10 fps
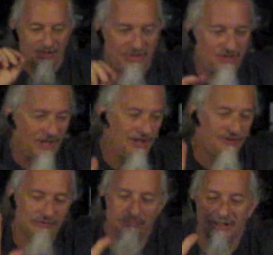change
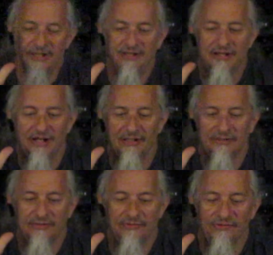your blade
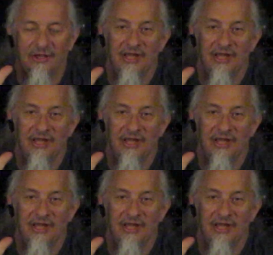colors